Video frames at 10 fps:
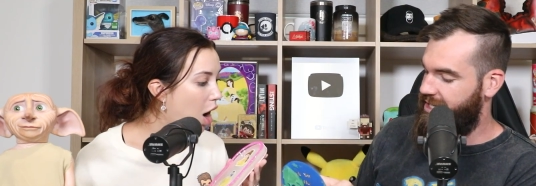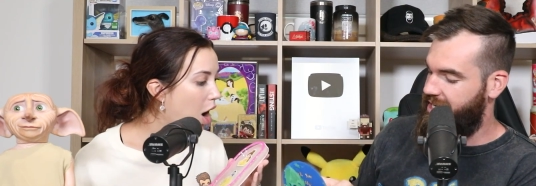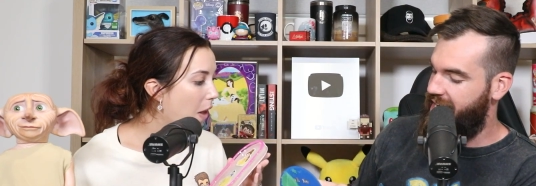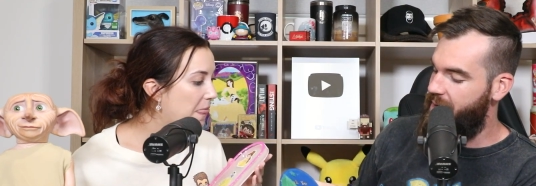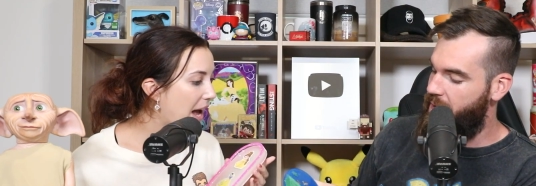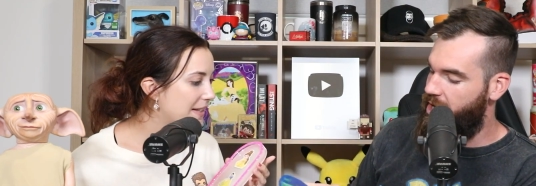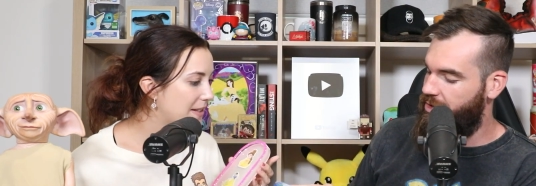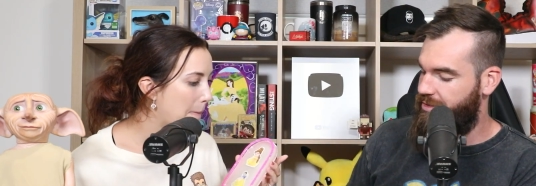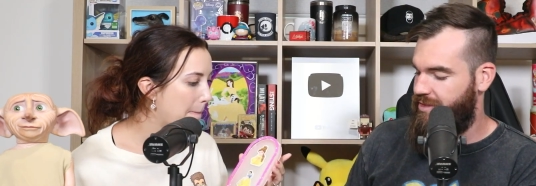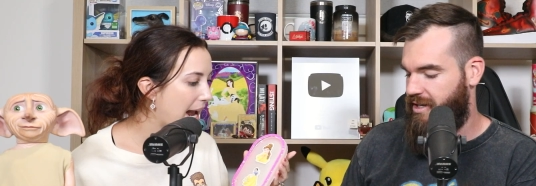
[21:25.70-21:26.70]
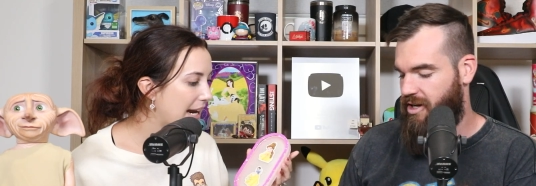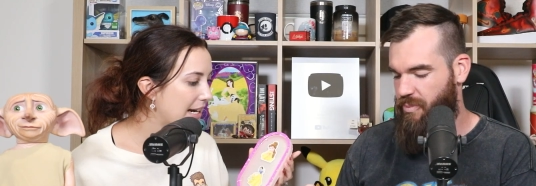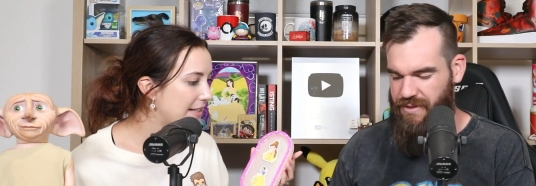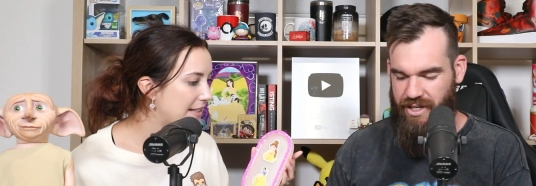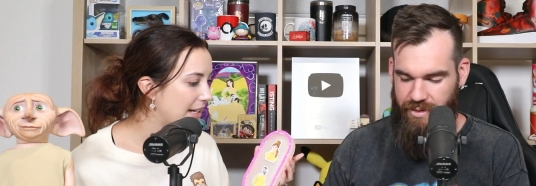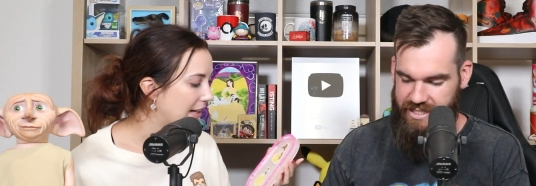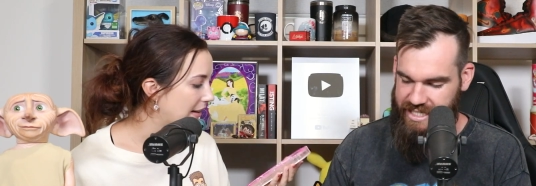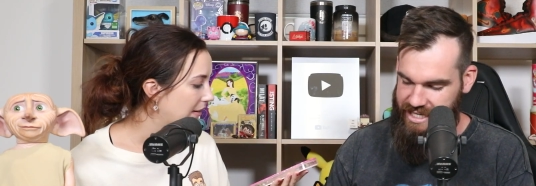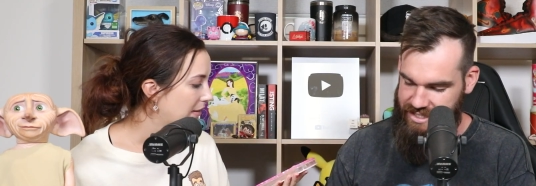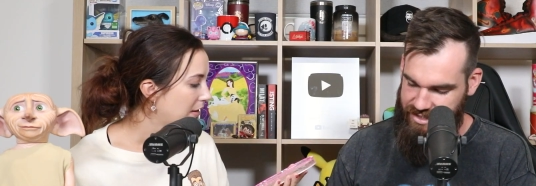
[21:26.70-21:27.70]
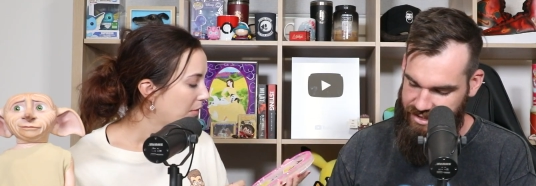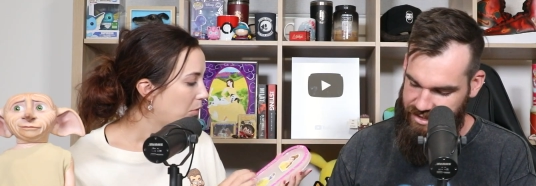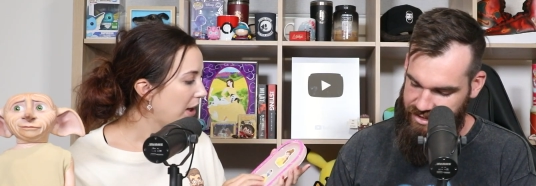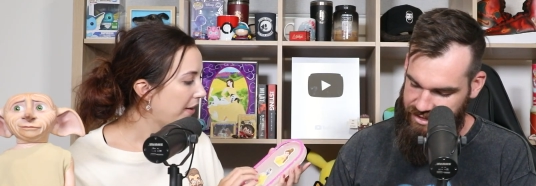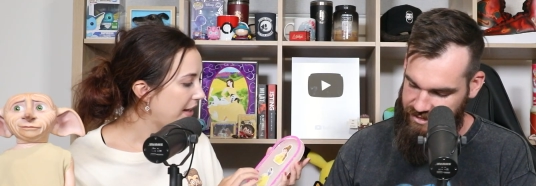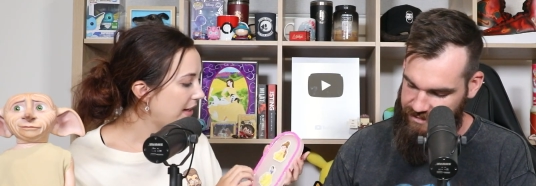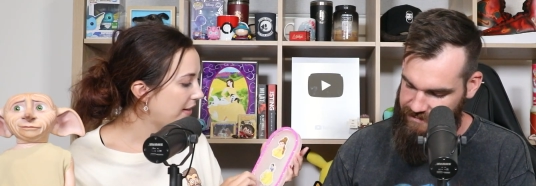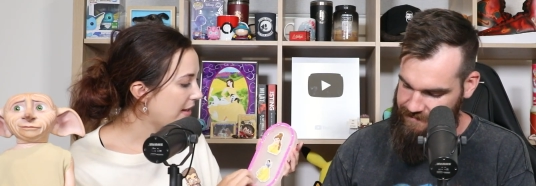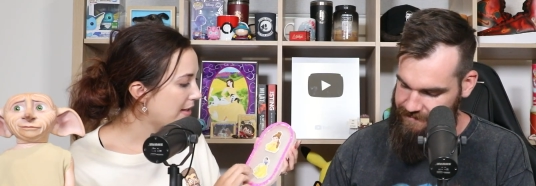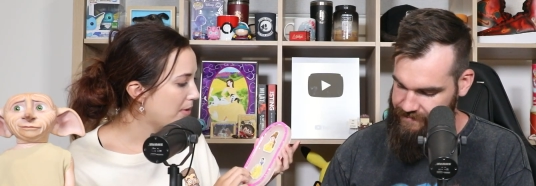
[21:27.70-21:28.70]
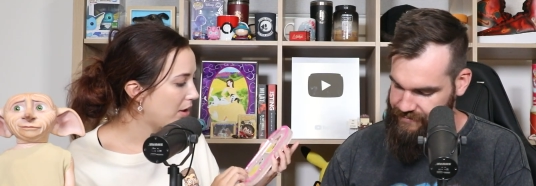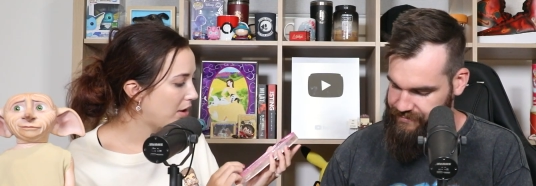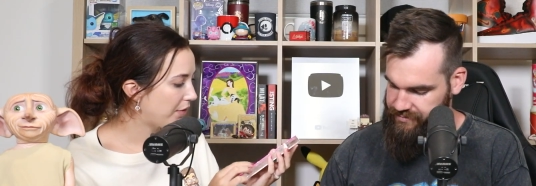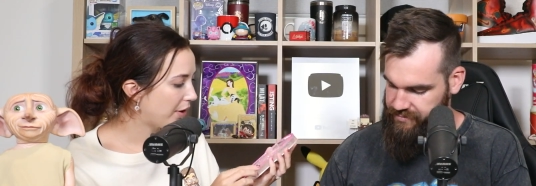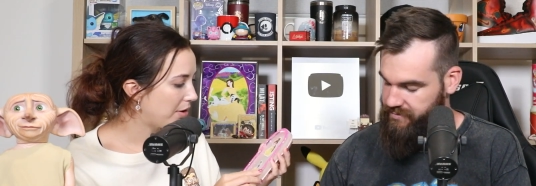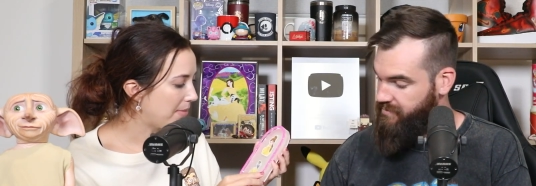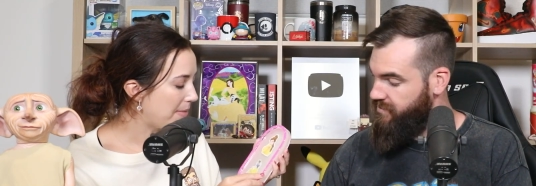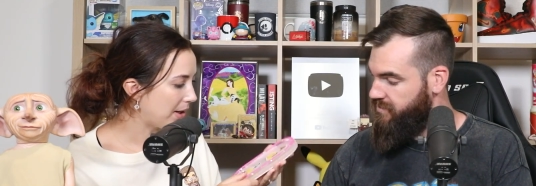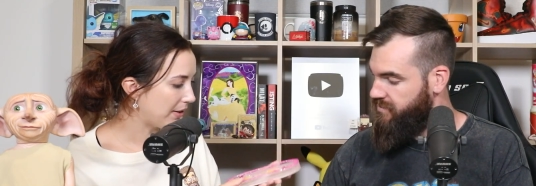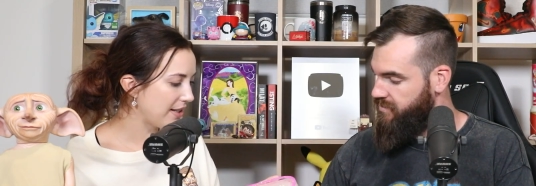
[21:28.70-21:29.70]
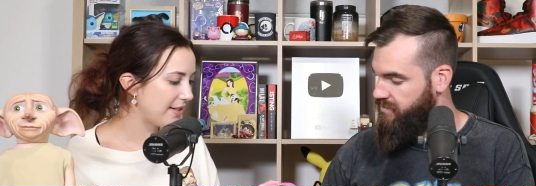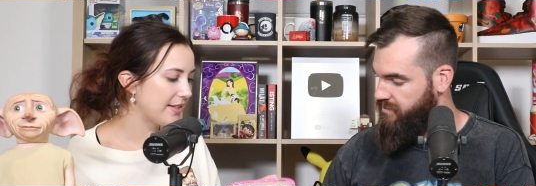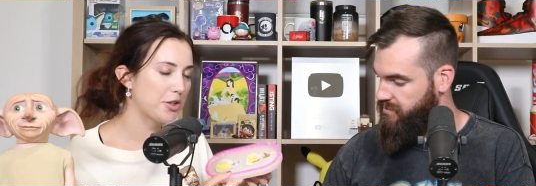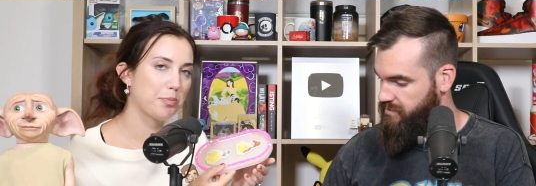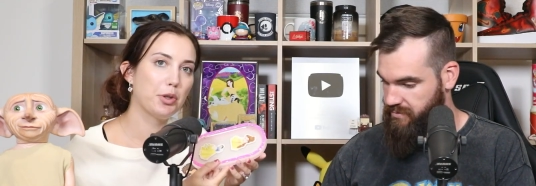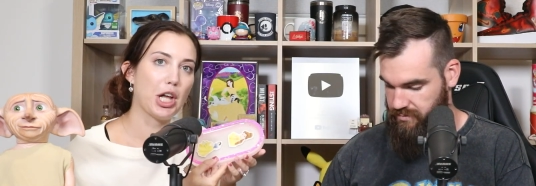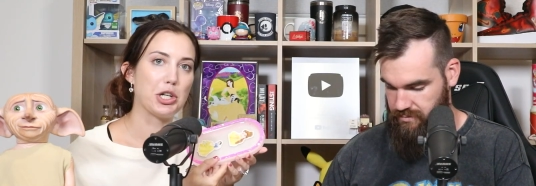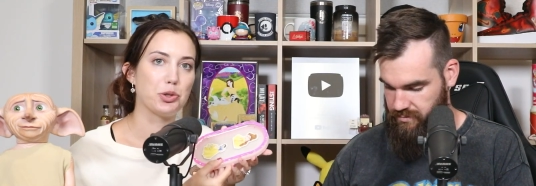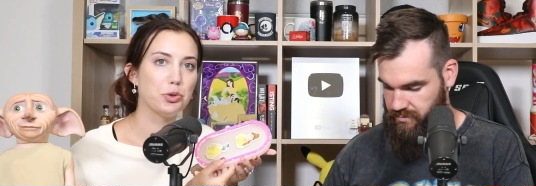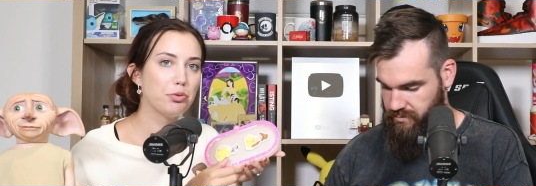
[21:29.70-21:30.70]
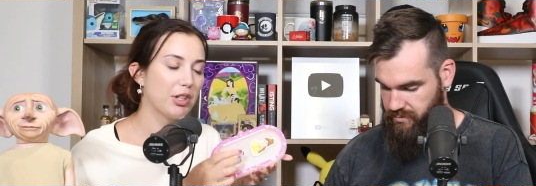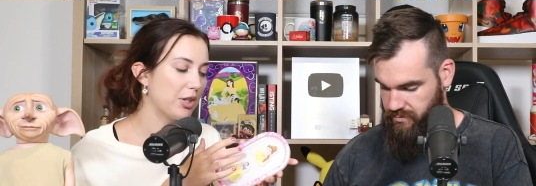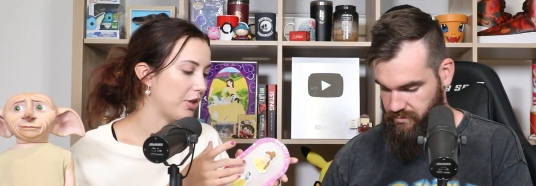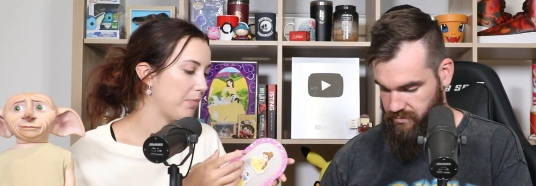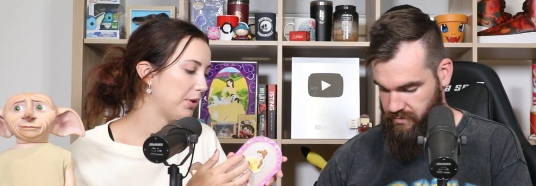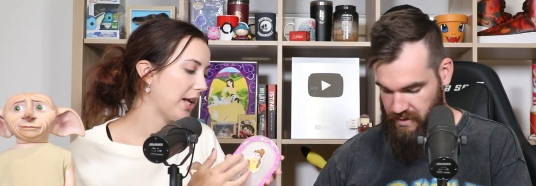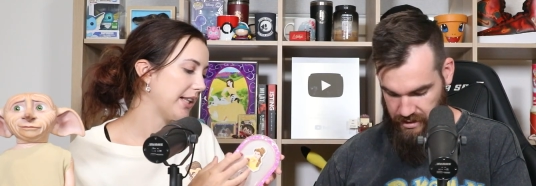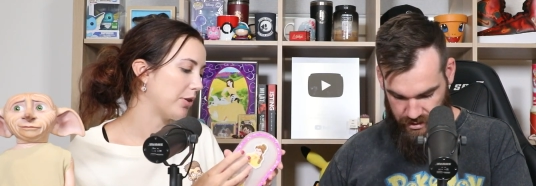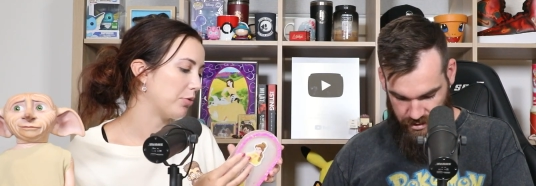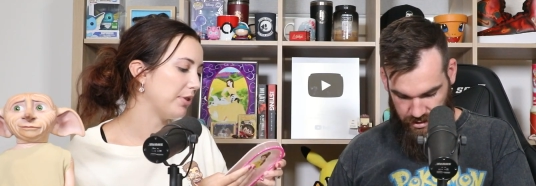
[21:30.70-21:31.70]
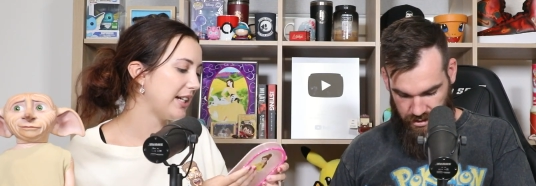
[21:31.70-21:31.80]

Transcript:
Speaker 1: like a cup That's holder amazing. thing. I'll put that on my desk.
Speaker 2: Well, I think this one, if I remember, I think it's just to put like jewelry on and put like little